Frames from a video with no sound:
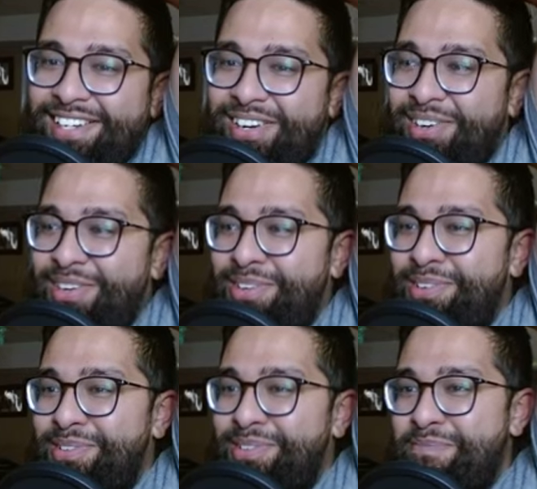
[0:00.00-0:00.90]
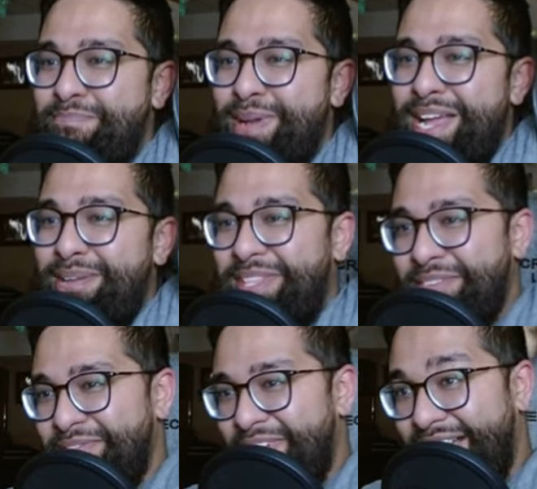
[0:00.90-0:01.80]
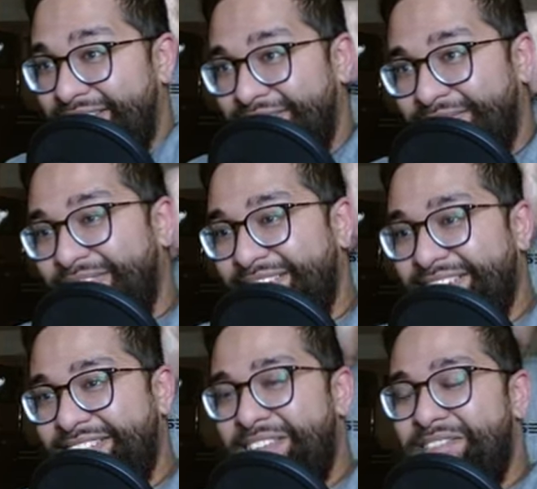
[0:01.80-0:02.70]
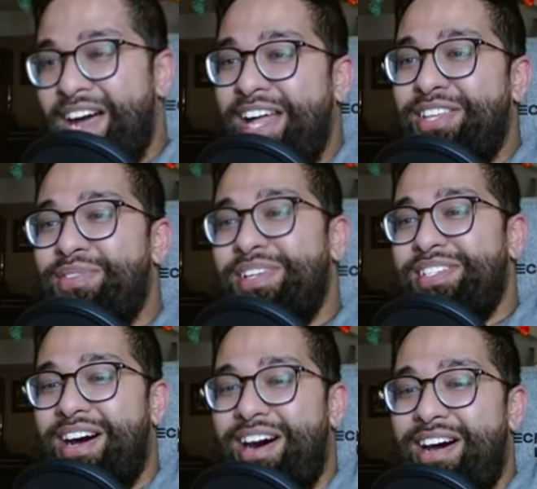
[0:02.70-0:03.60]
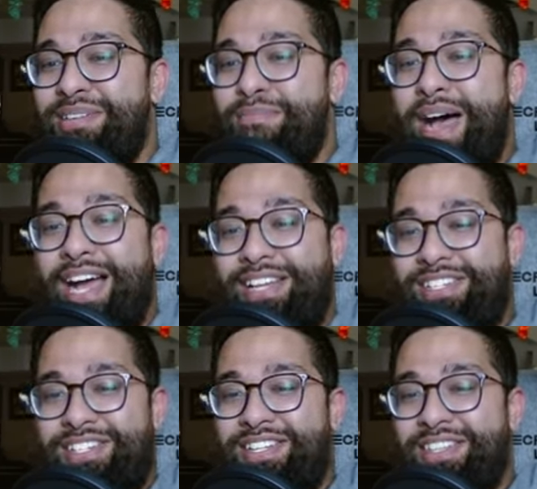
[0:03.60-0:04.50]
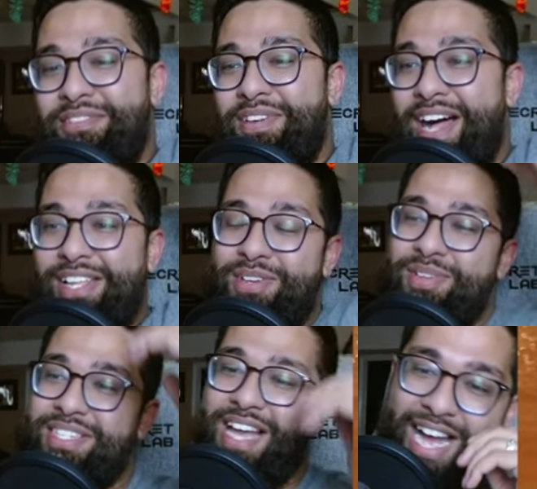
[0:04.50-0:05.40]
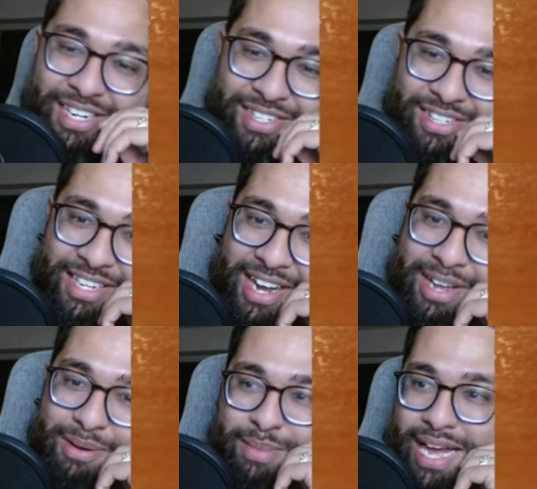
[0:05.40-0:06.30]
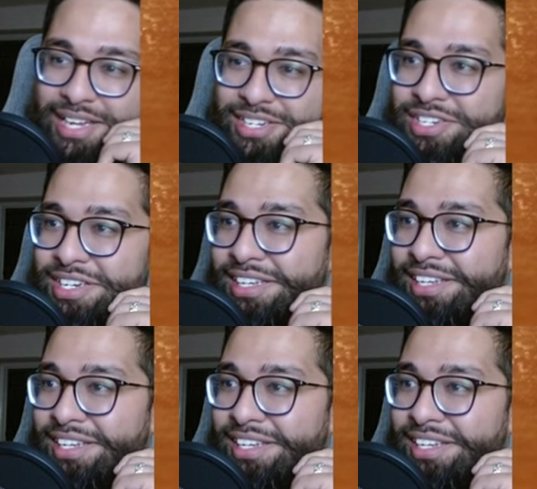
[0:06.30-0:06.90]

Oh, baby, the value. The value is unmatched. The value is actually unmatched.